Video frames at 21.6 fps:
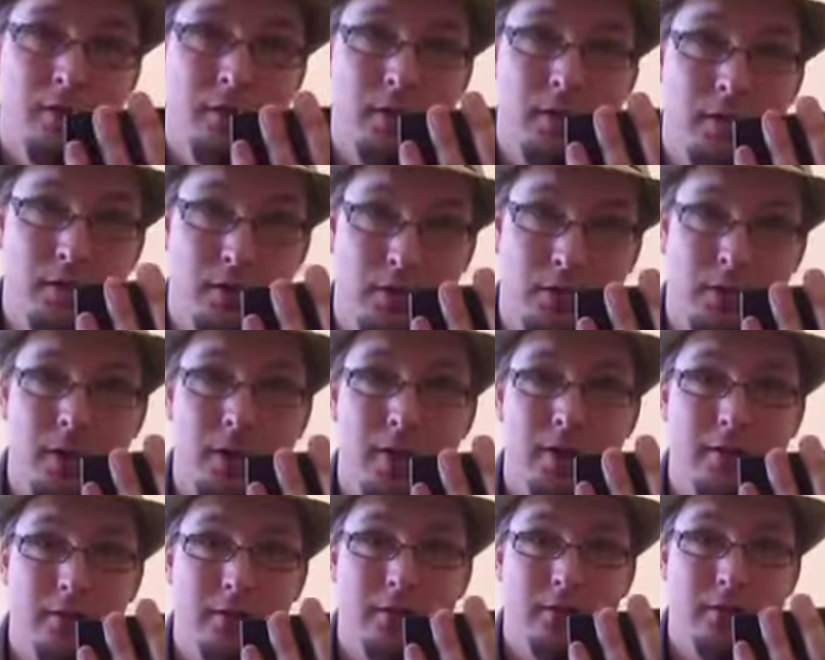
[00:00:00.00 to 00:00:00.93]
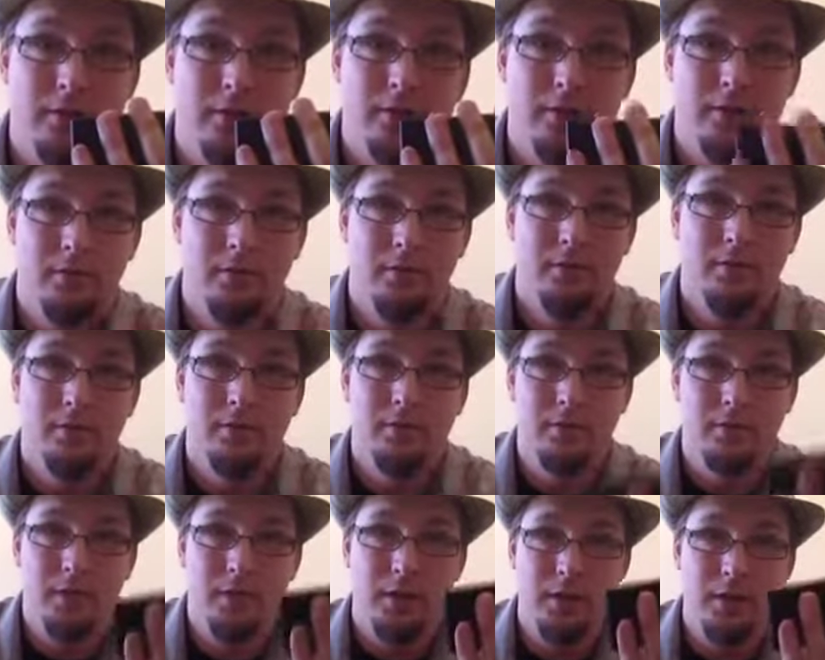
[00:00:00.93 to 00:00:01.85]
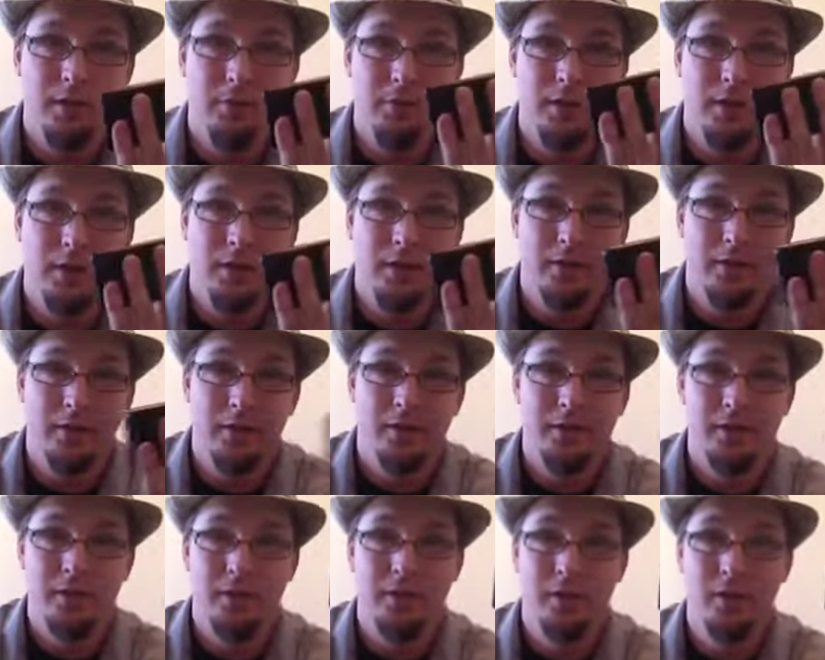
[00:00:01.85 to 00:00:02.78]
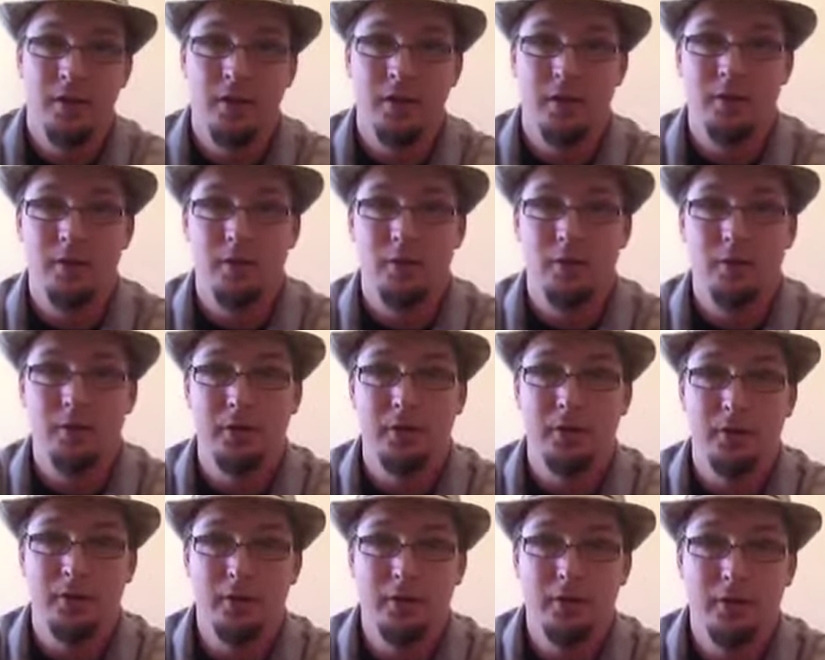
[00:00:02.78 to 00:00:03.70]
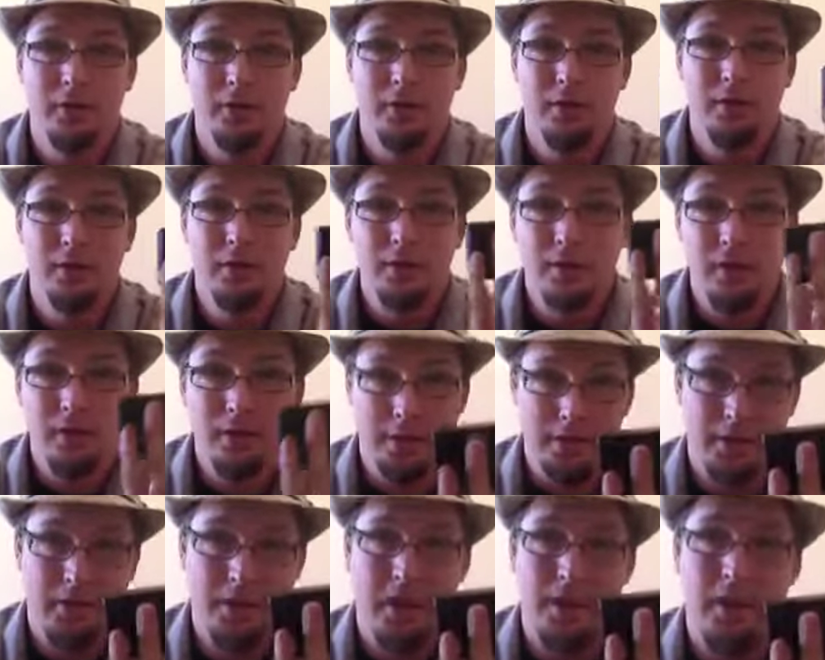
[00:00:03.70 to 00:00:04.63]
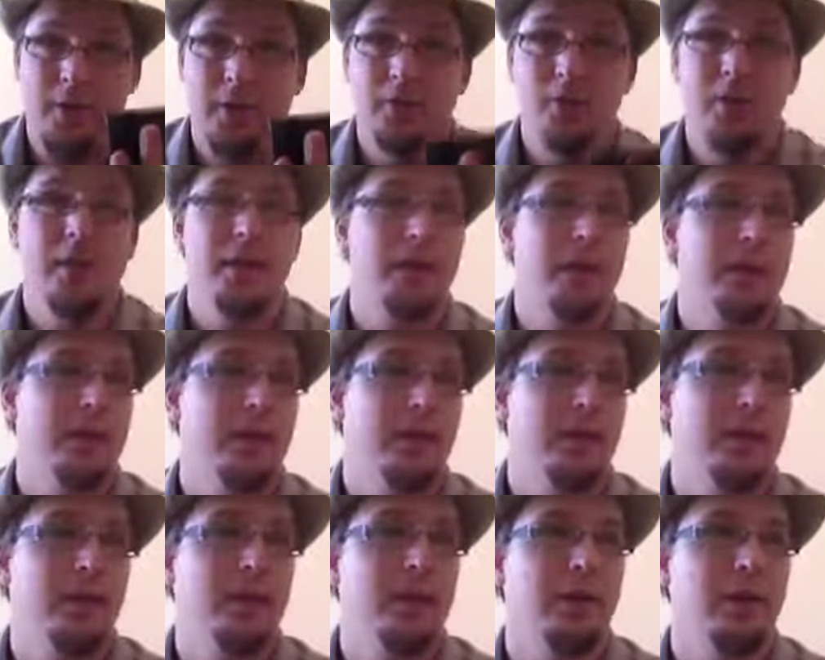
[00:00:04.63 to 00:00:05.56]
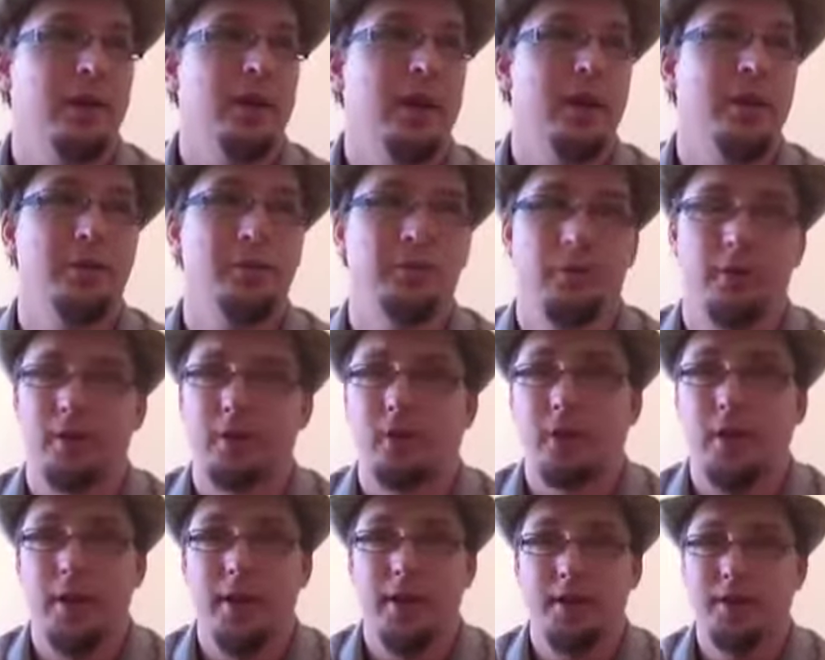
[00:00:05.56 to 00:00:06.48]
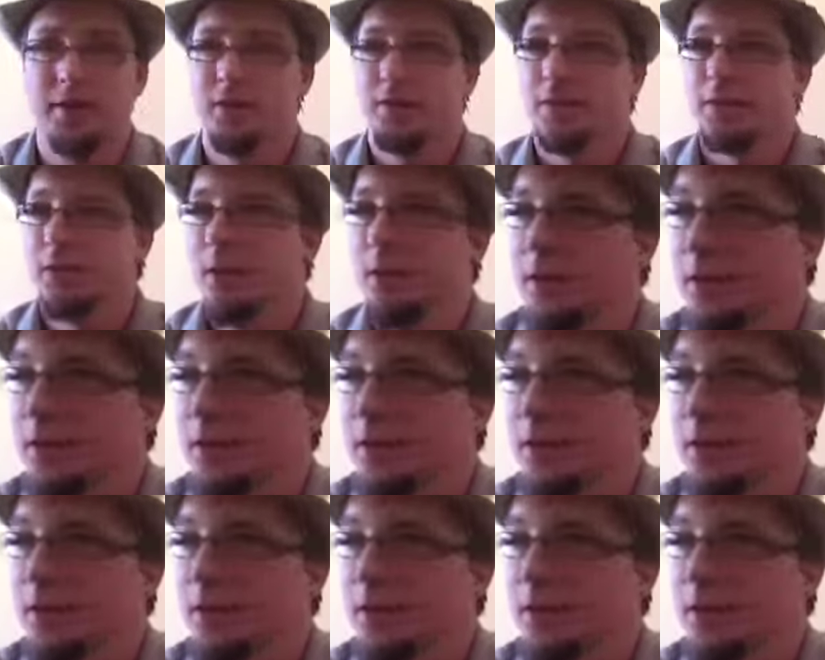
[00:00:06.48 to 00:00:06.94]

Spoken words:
Can you do that? Can you take this and hold it like that? Can you take a case for your glasses?